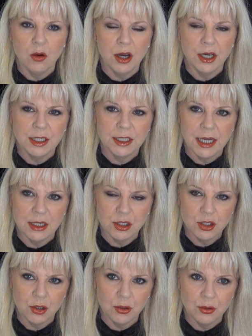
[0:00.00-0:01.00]
I intend
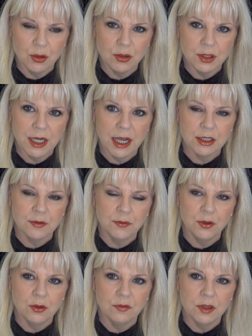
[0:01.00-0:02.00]
to contact a
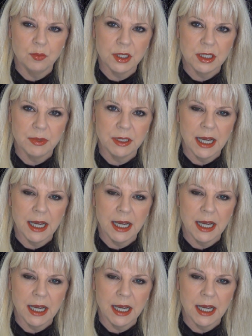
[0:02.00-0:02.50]
few of the Brisbane